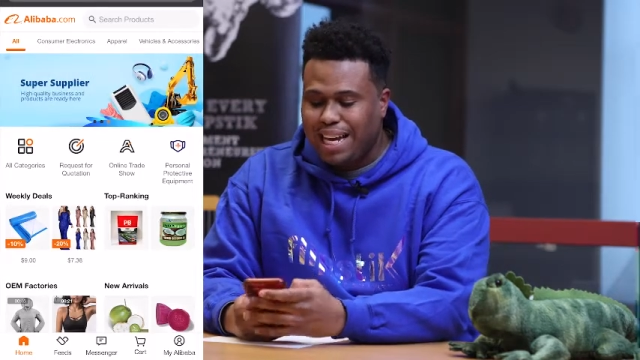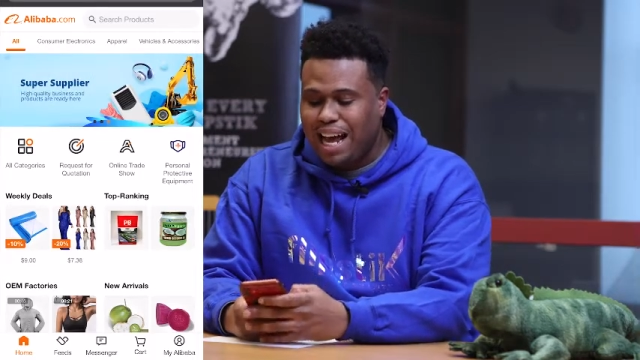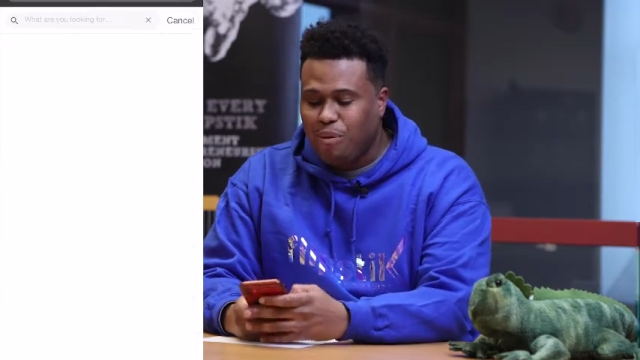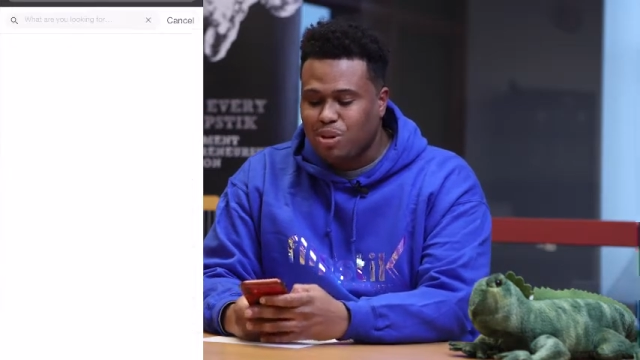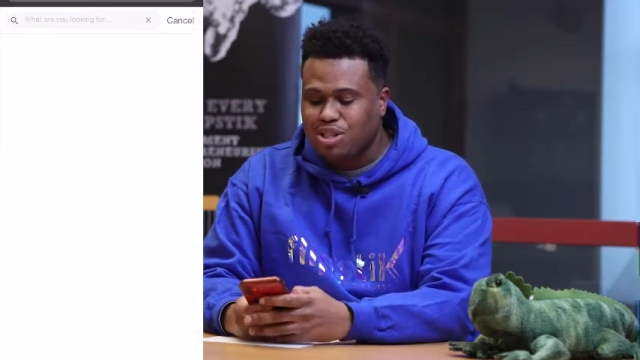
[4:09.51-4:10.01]
and
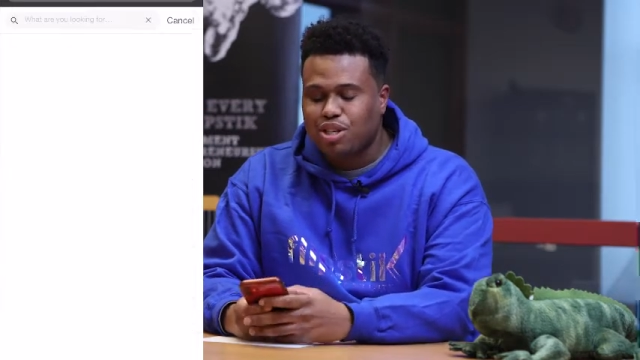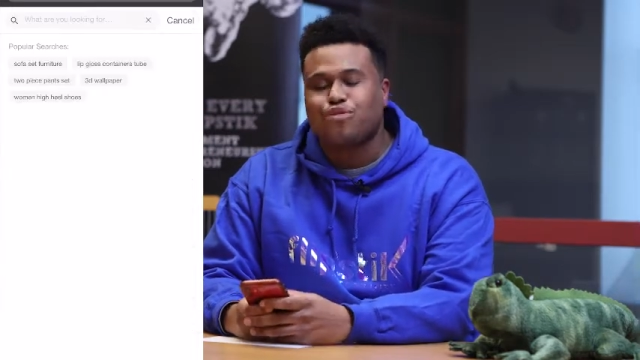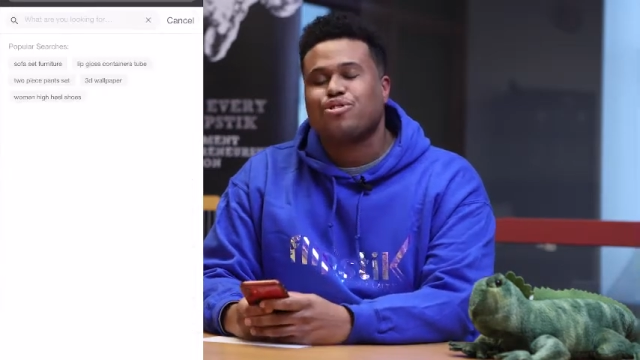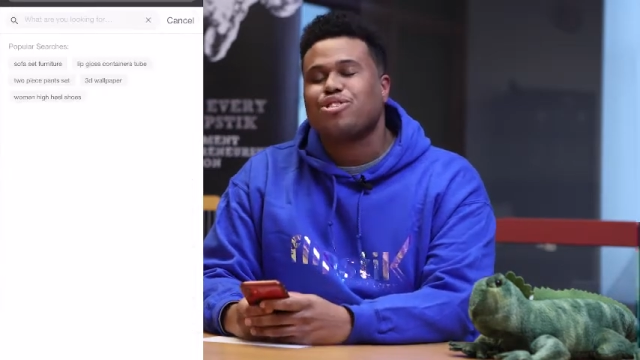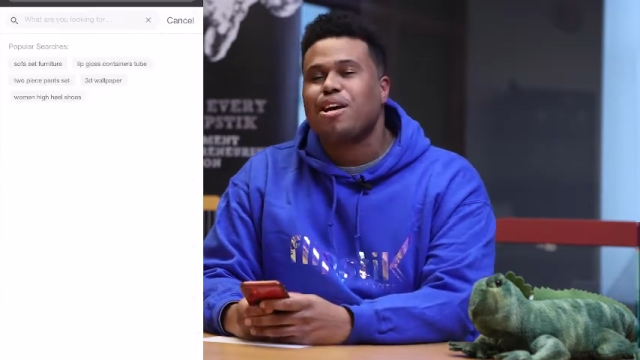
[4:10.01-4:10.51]
I would search
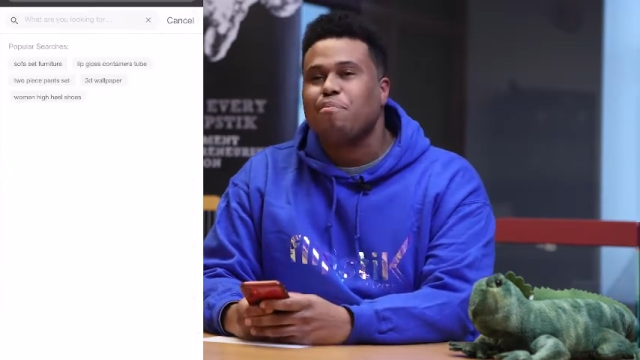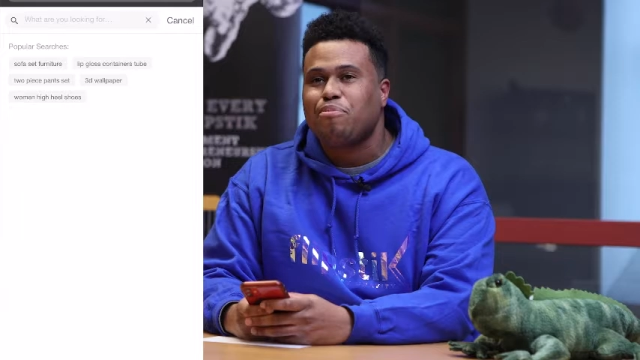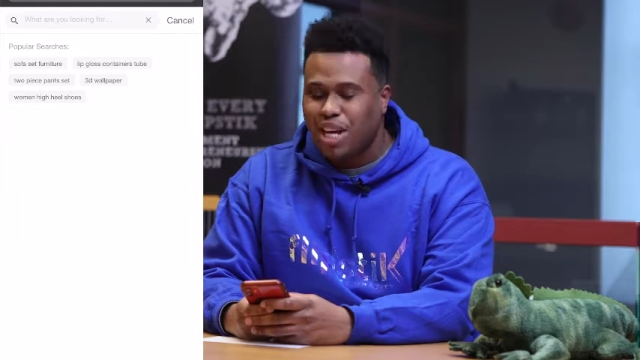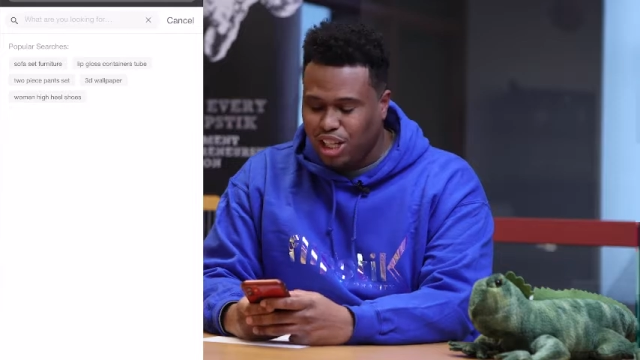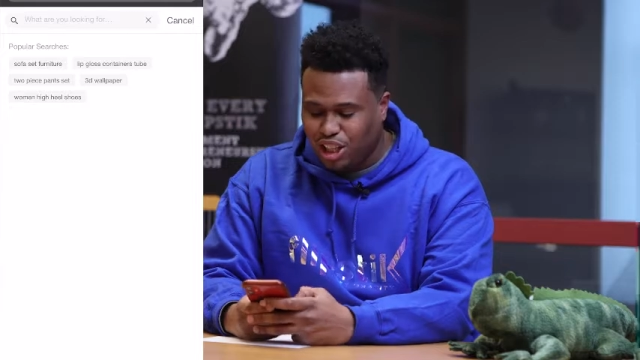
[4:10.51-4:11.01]
for
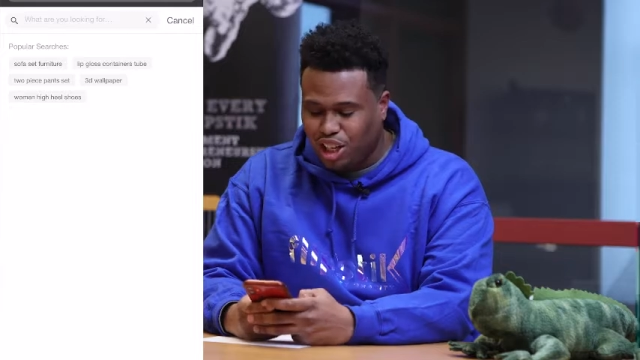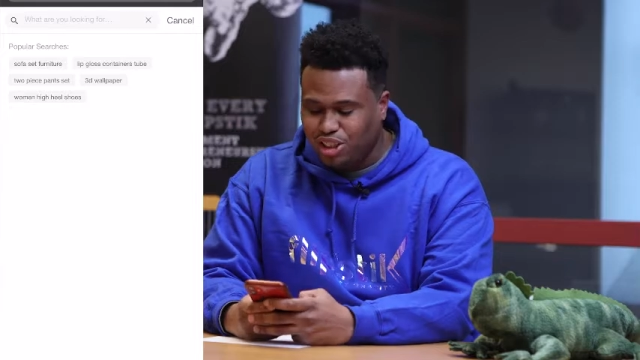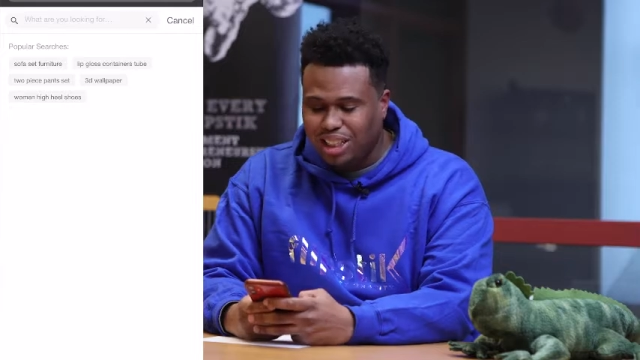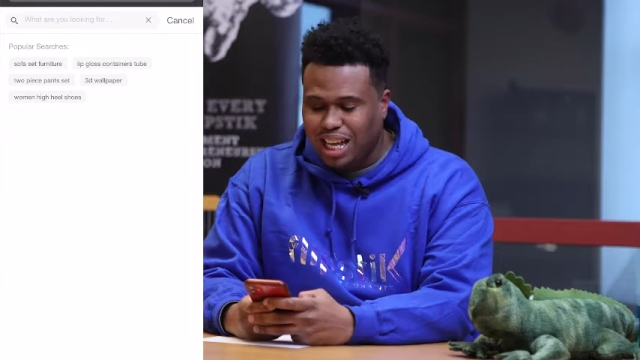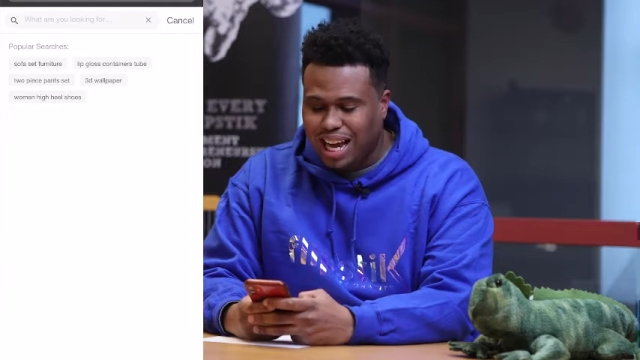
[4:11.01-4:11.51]
something along
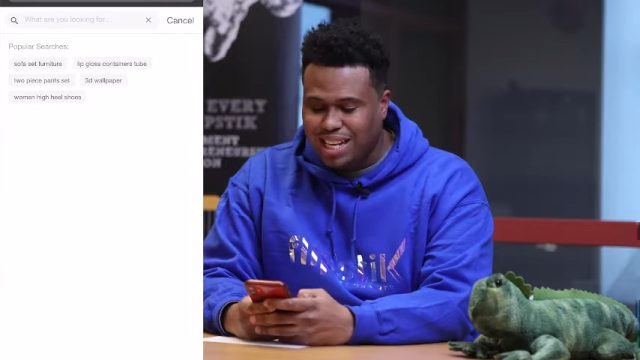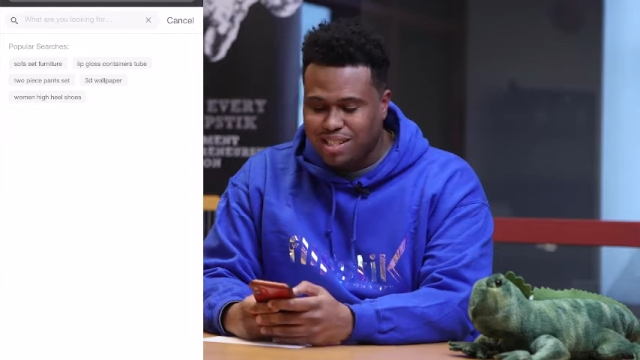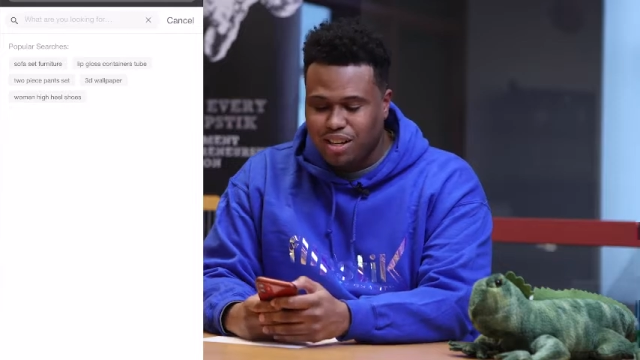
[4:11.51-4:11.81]
the lines